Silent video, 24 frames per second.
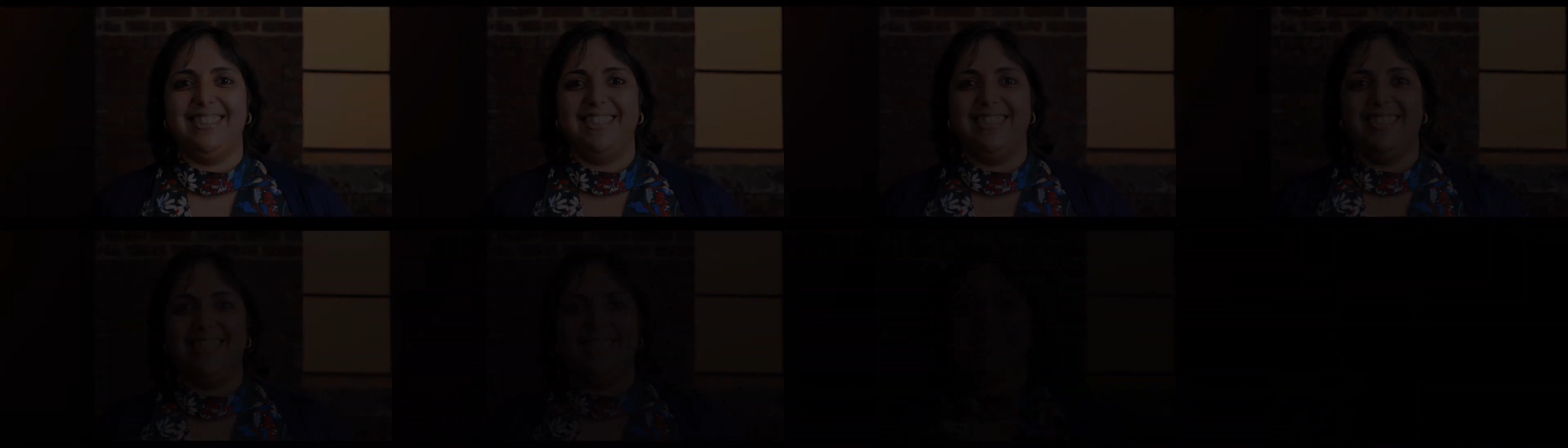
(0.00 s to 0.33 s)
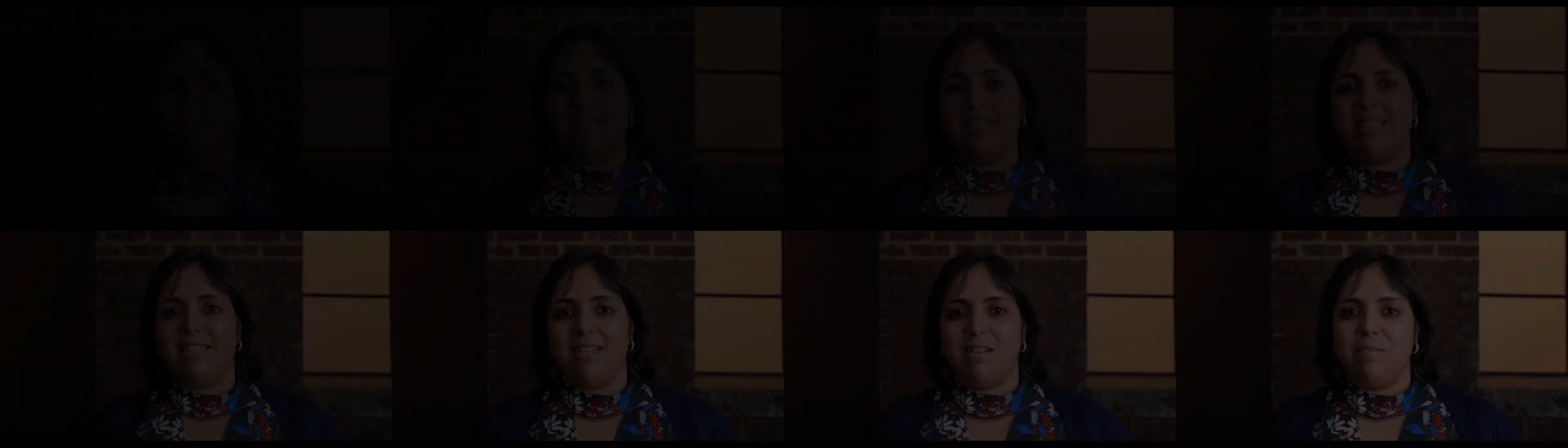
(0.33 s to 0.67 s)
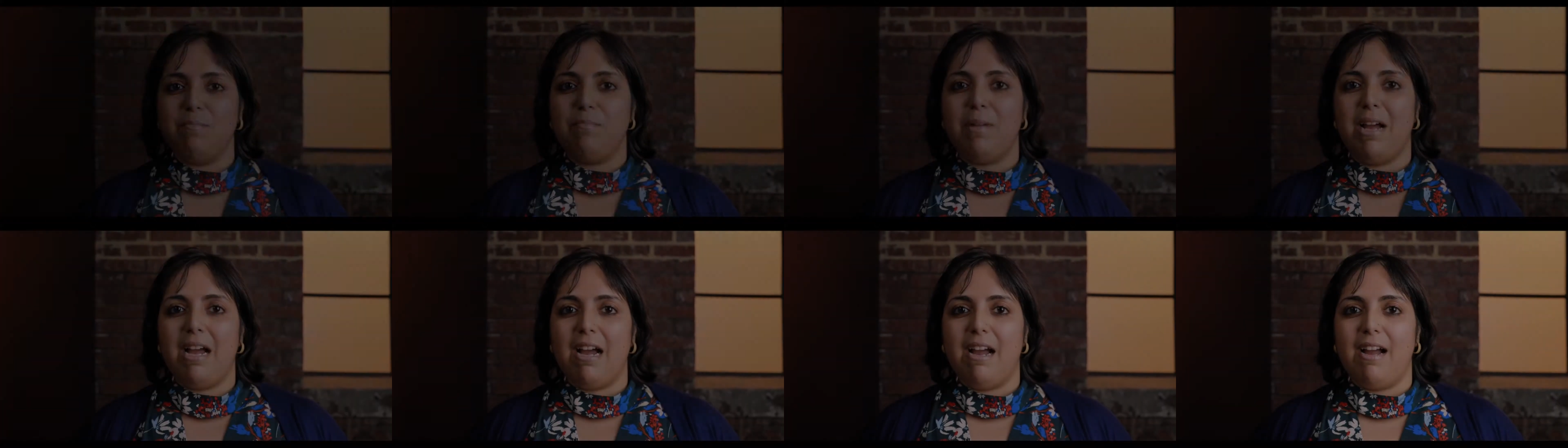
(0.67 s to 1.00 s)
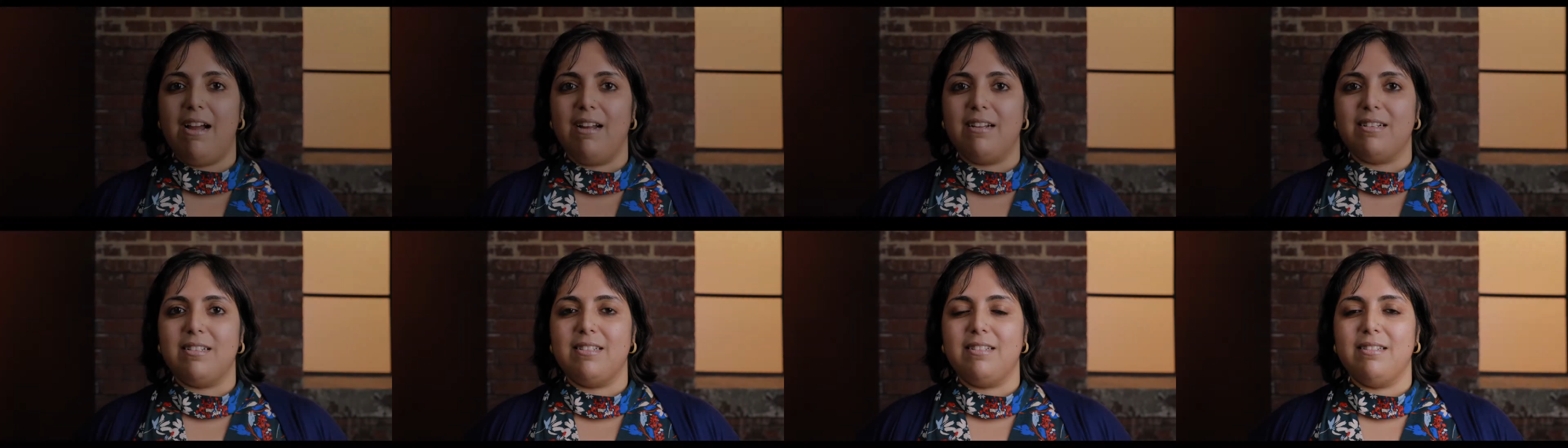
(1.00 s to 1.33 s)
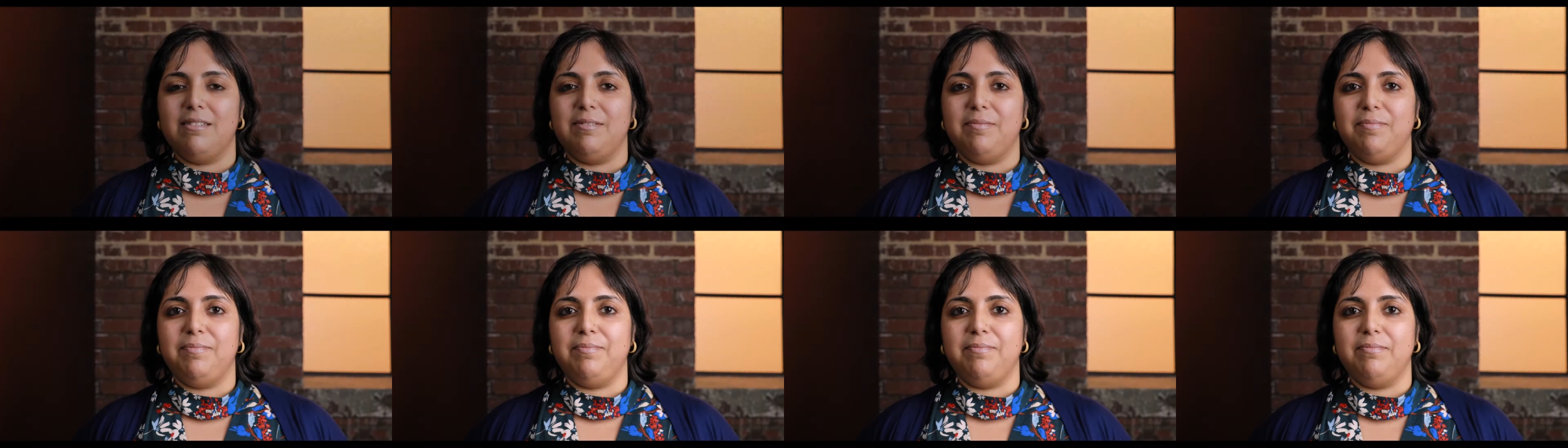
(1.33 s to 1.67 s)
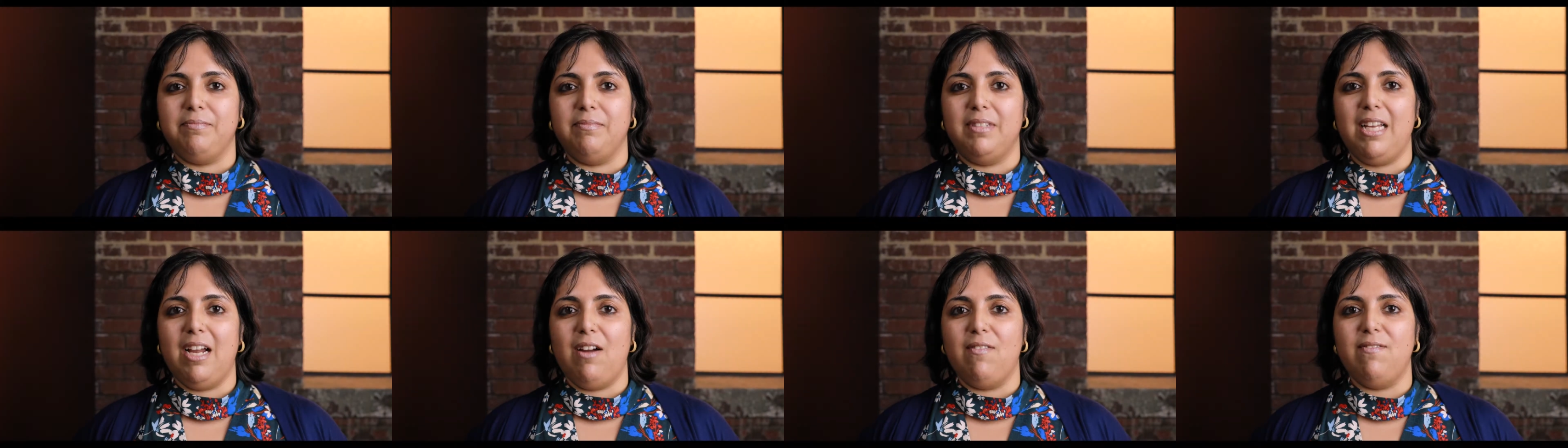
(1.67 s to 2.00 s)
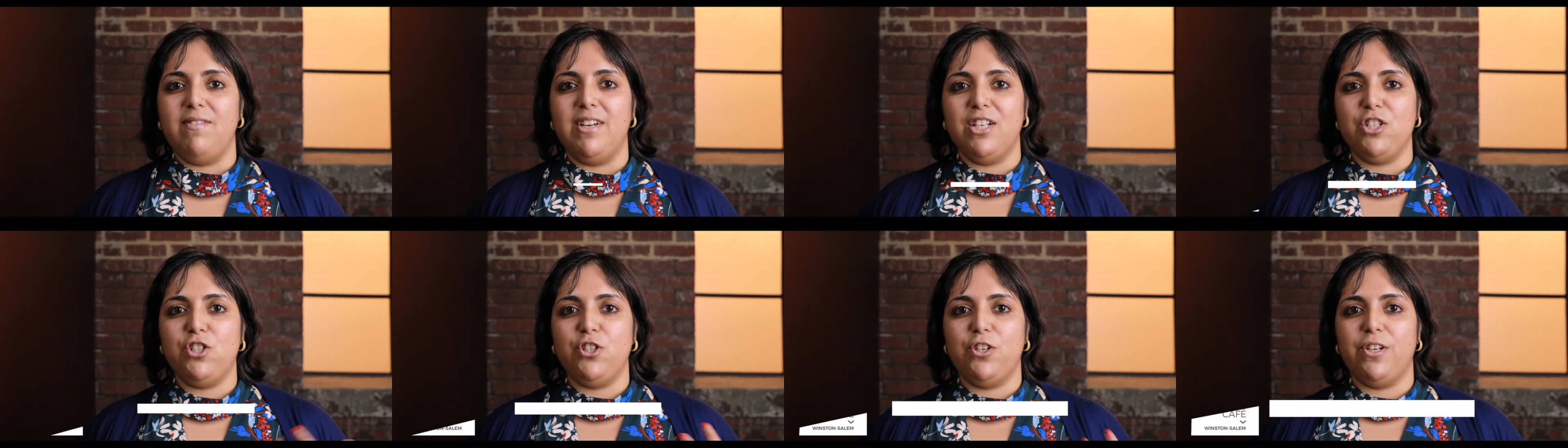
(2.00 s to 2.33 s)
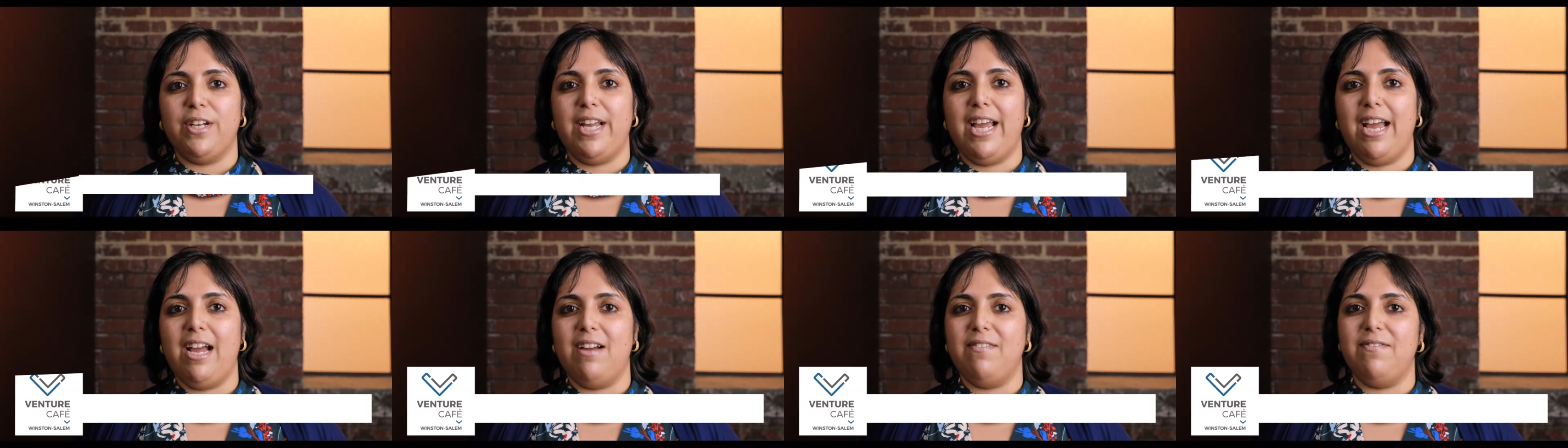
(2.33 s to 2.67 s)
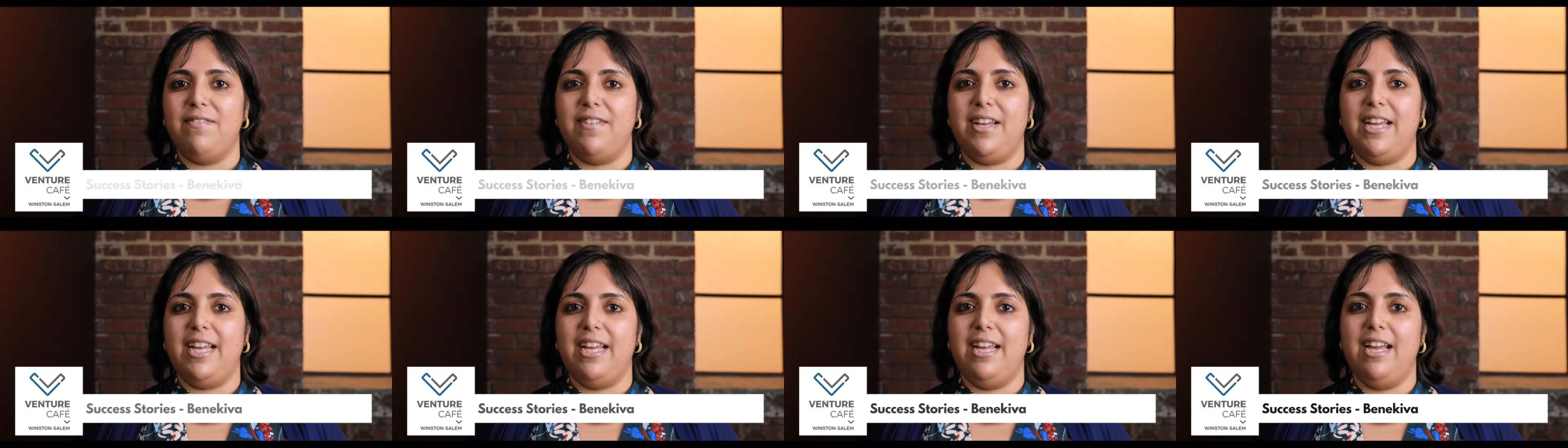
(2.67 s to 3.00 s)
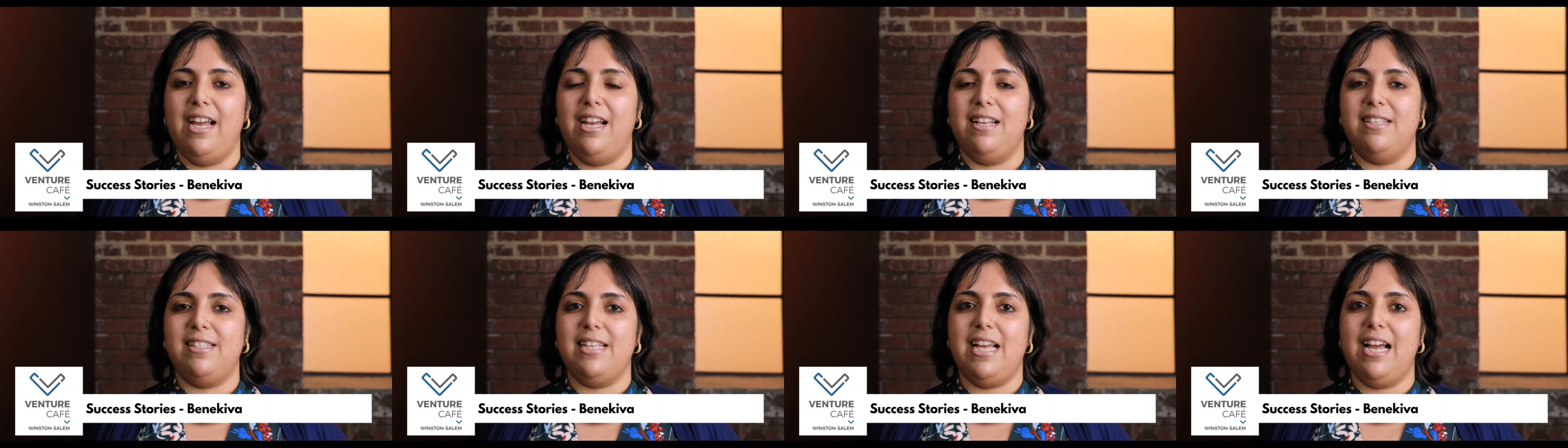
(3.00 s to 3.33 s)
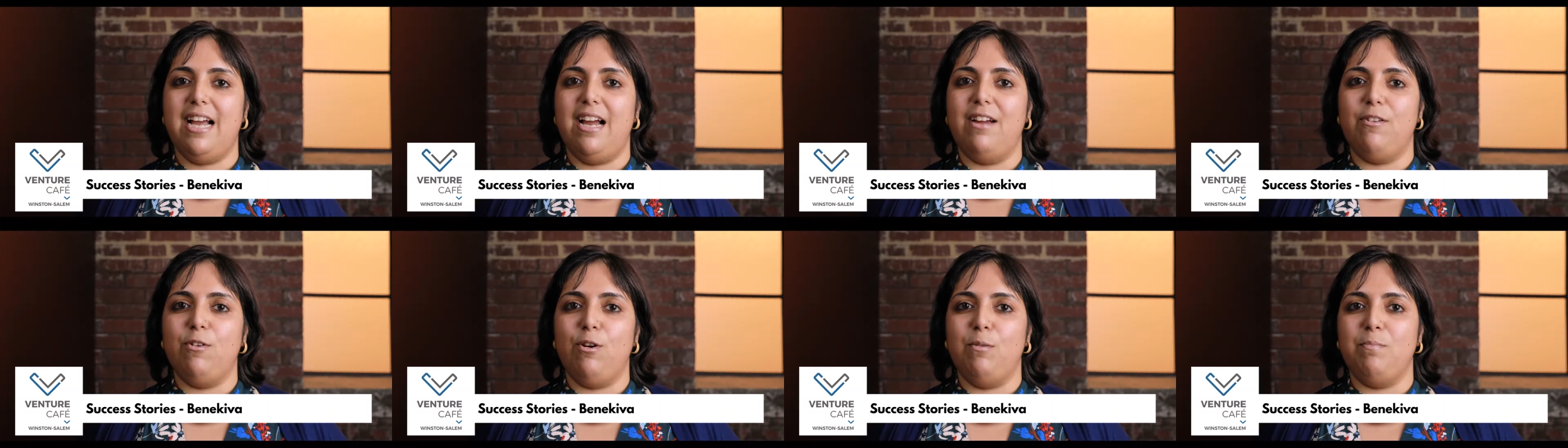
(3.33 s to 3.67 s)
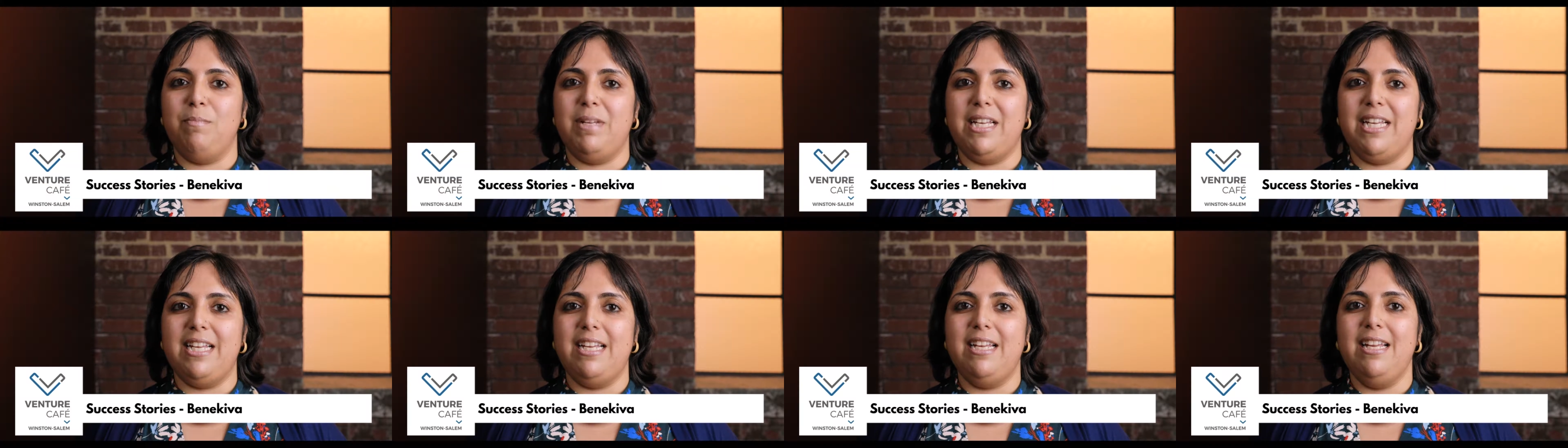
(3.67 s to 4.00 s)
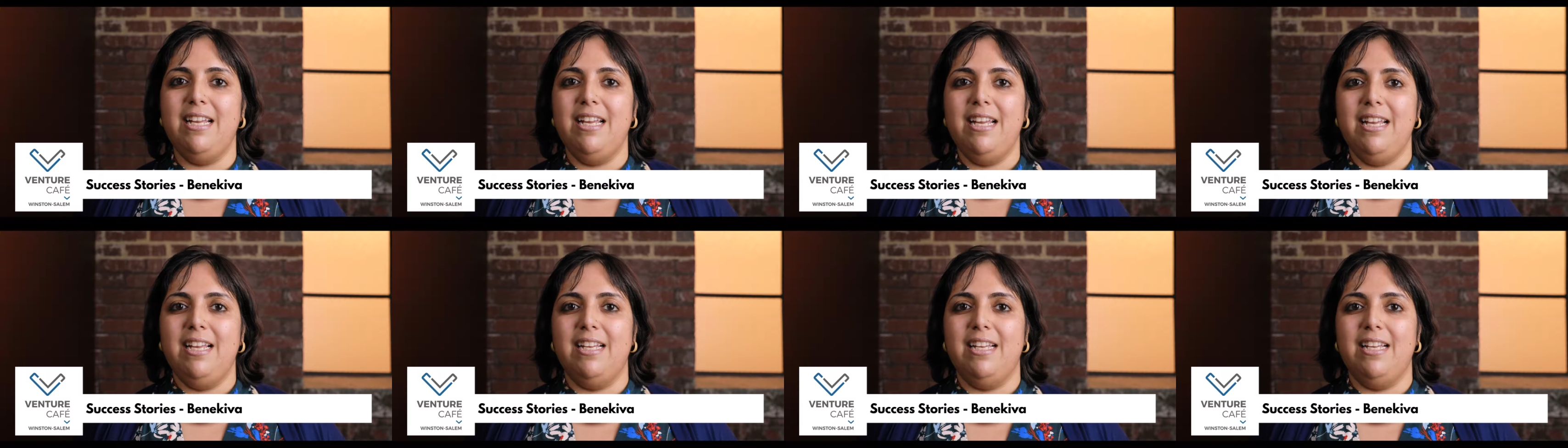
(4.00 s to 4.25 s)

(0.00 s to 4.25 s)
biggest impact that Venture Cafe has had on me